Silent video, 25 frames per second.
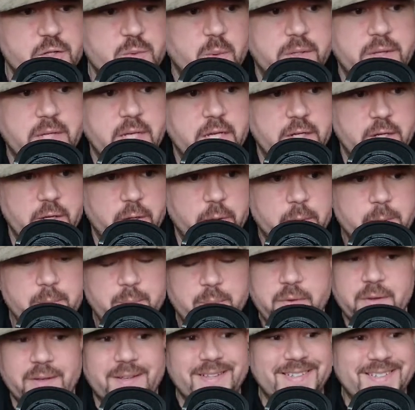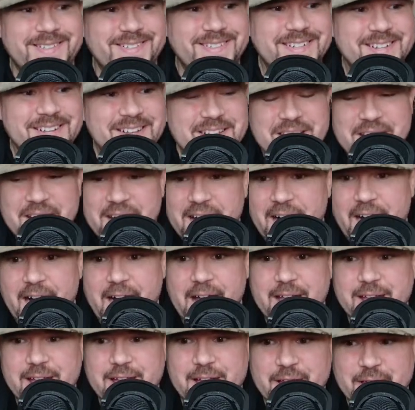what they do.
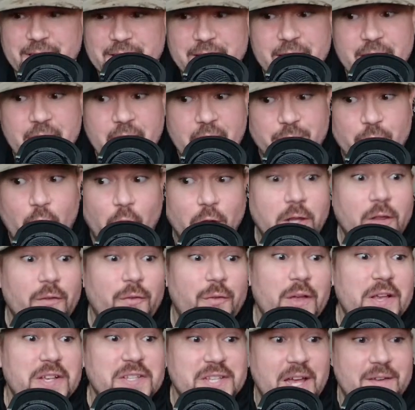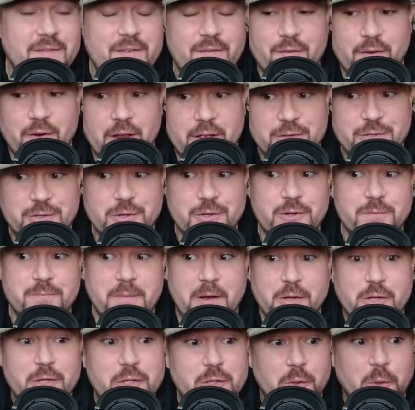Of all of the things I've ever injured,
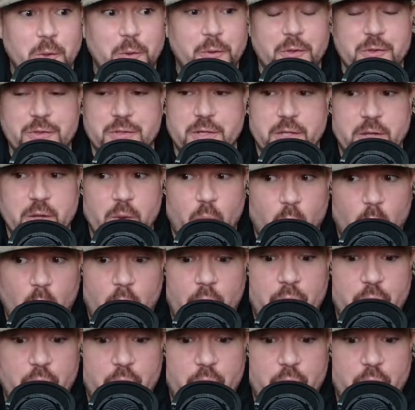my shoulder is the one